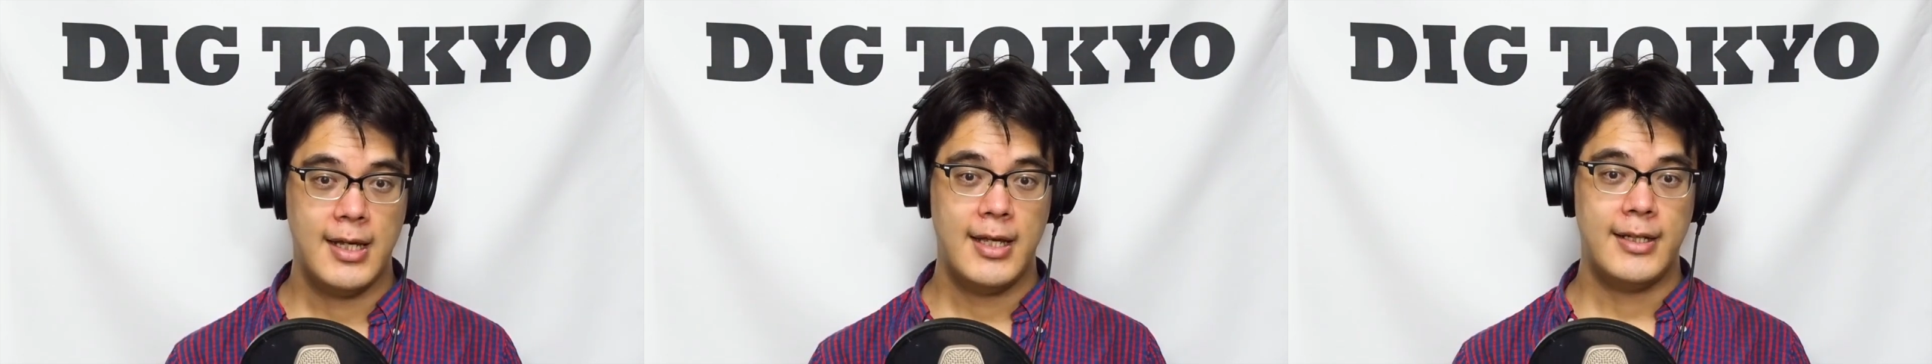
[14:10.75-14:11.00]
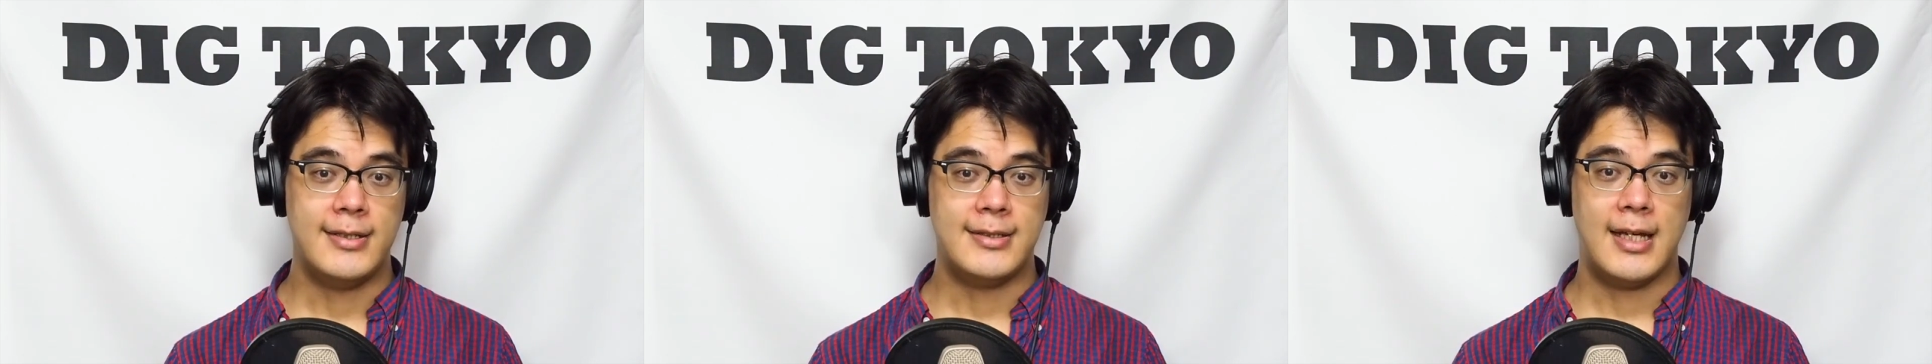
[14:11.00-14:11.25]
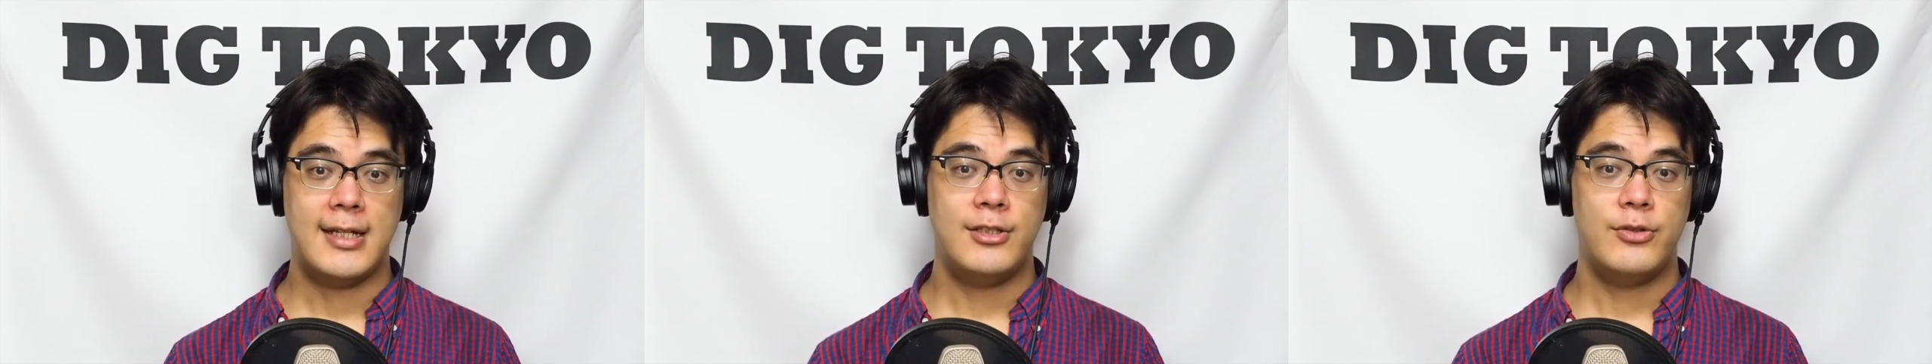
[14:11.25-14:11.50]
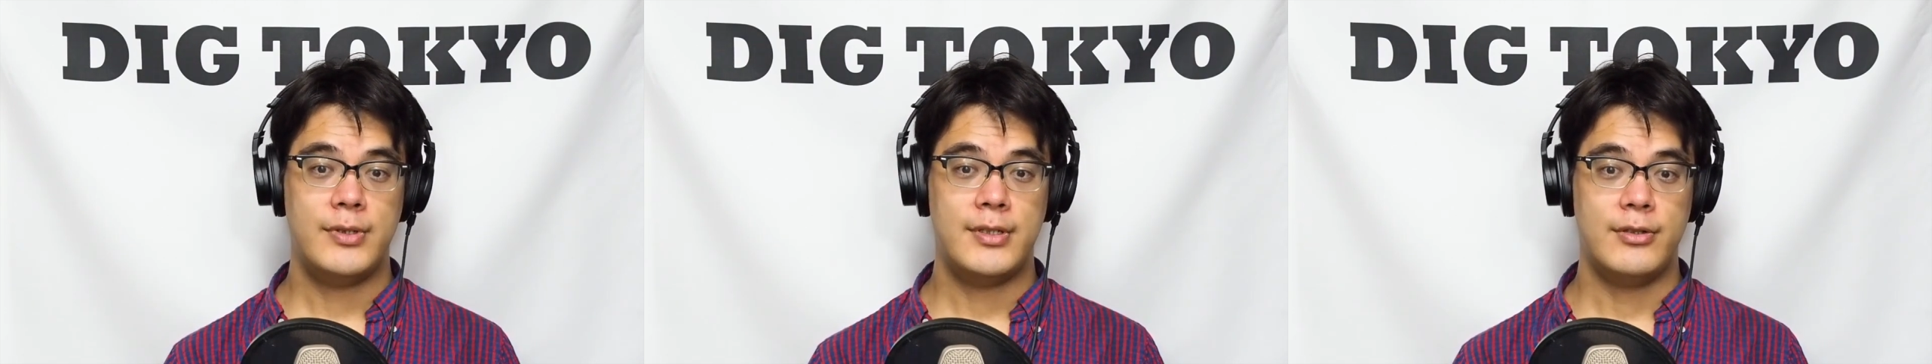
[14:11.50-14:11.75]
designed
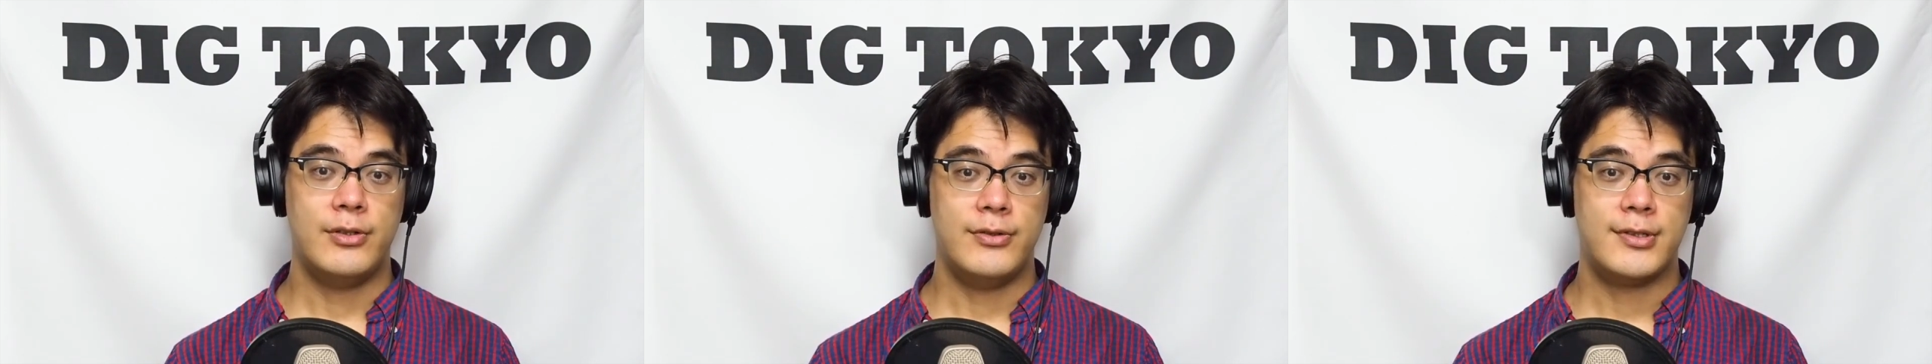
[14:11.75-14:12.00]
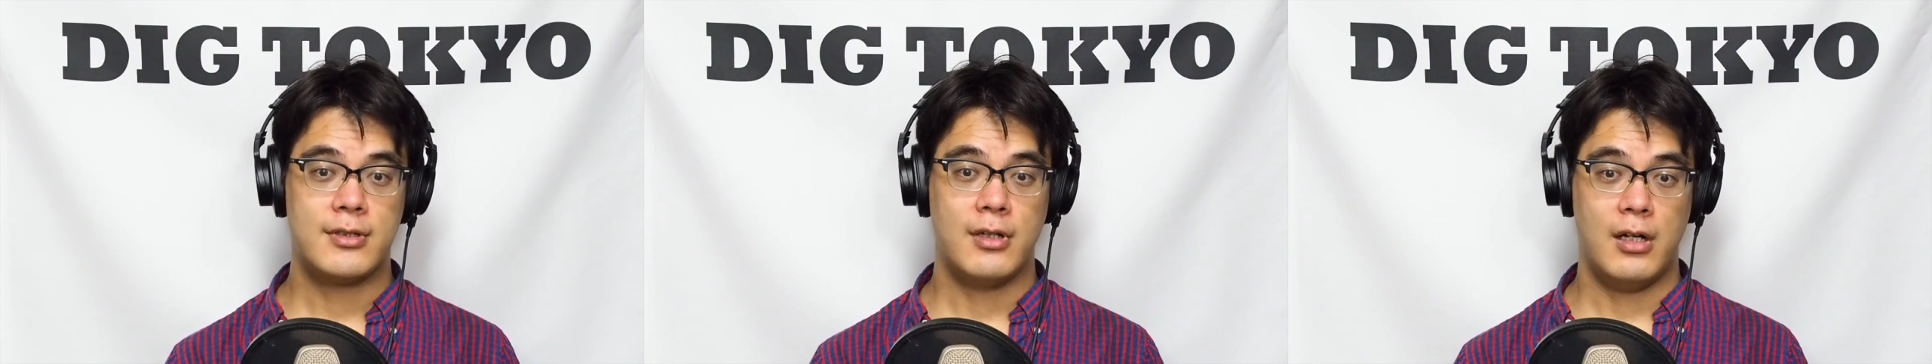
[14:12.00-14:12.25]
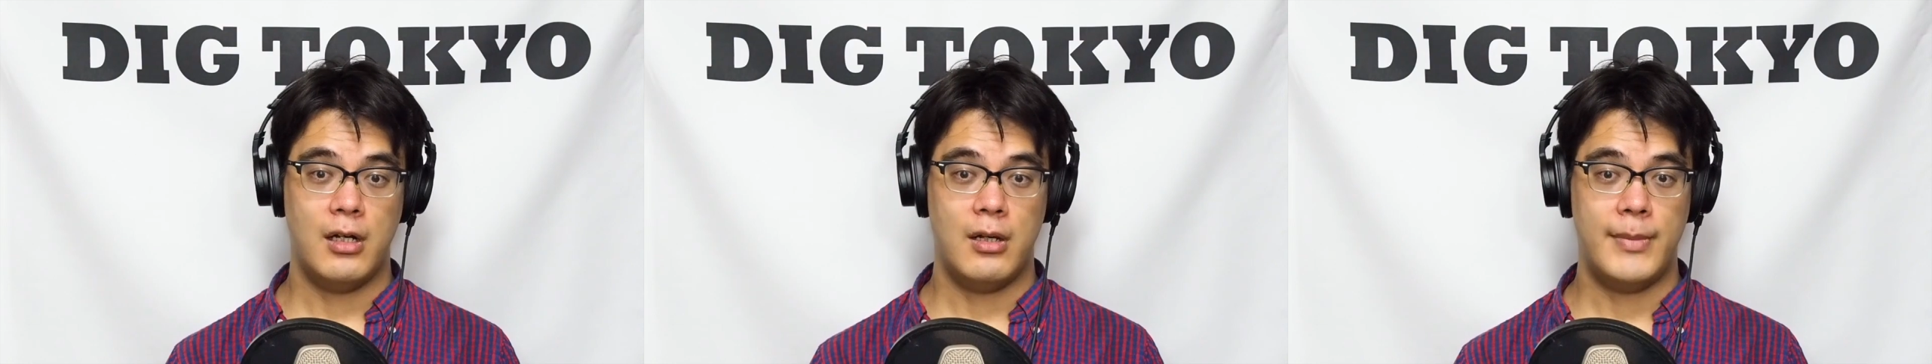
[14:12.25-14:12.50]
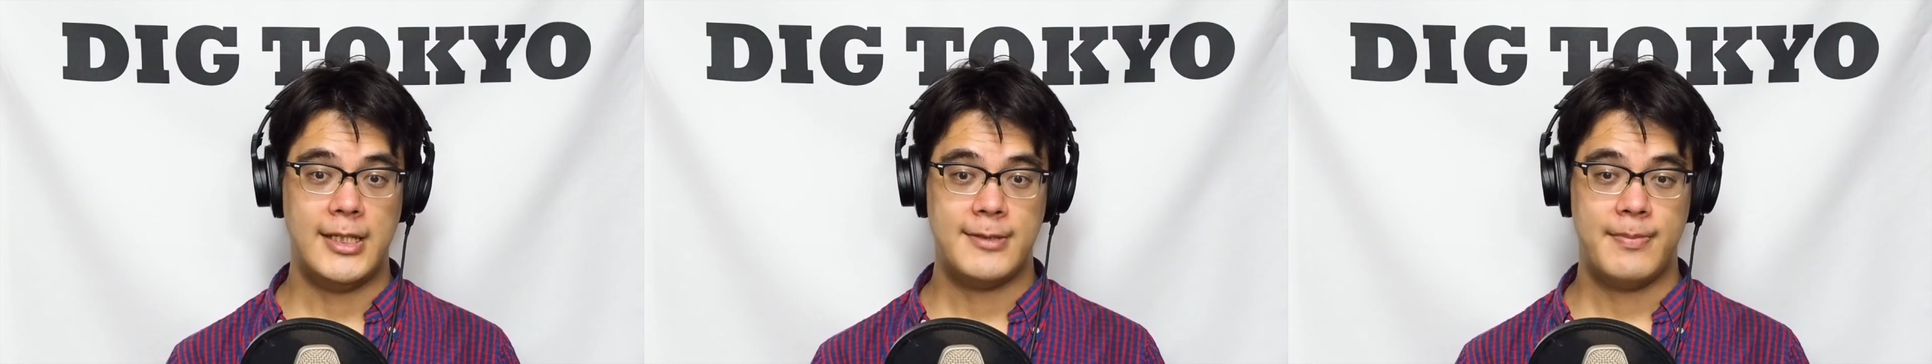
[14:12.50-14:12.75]
to induce
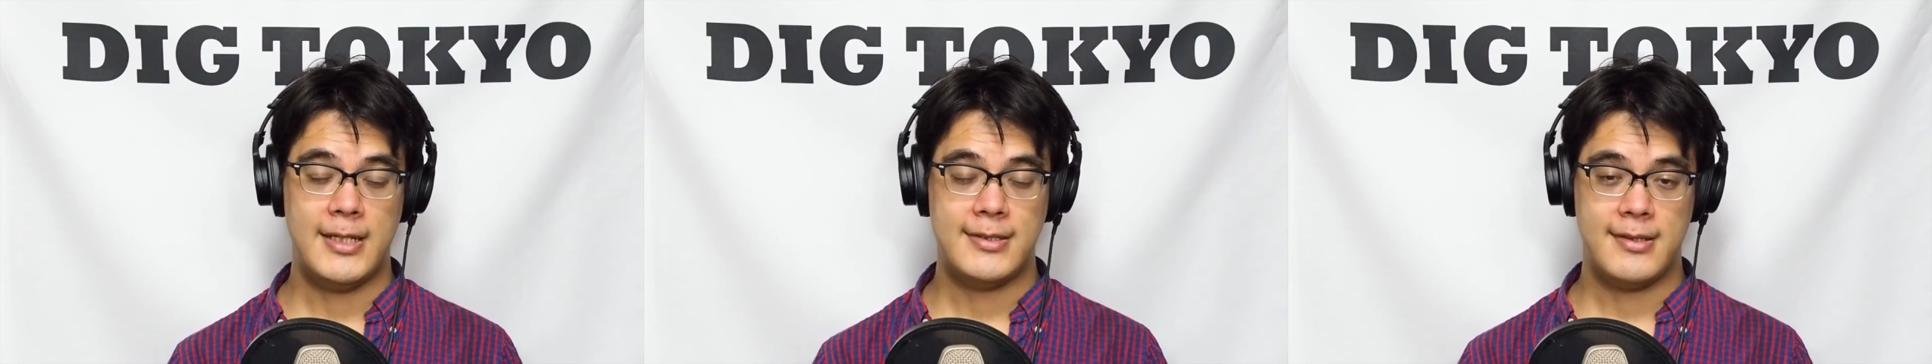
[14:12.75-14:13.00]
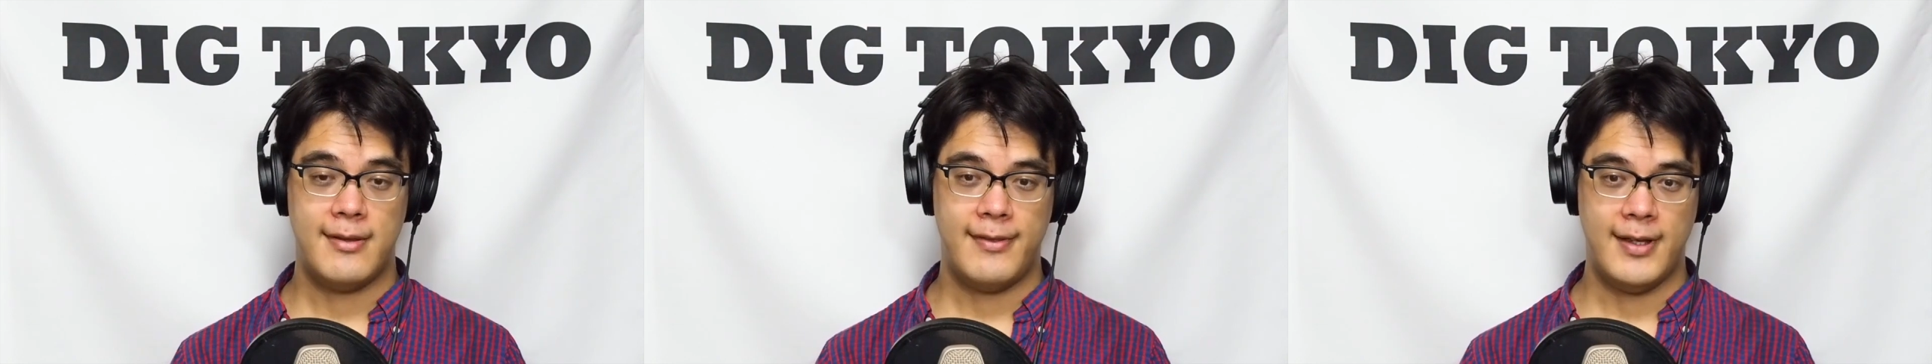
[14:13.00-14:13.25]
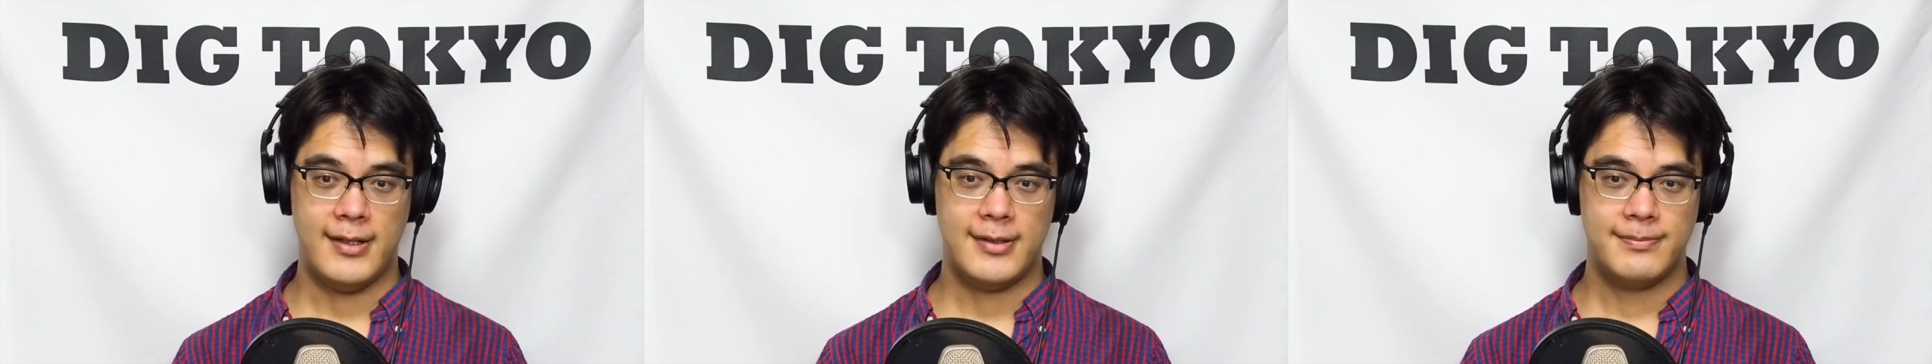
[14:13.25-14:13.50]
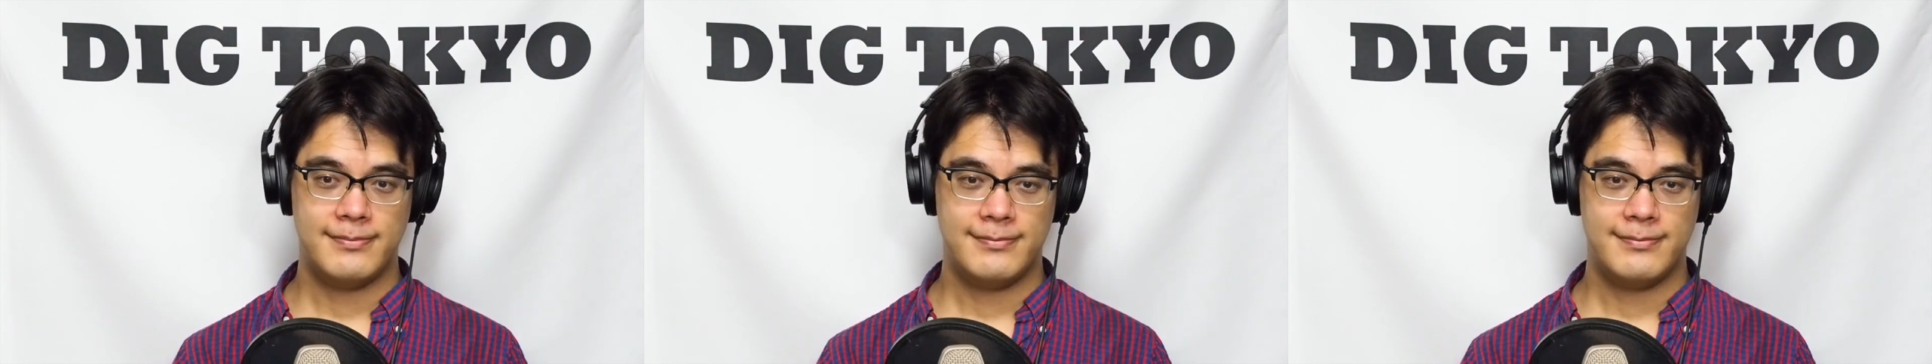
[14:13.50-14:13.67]
calm and space to think.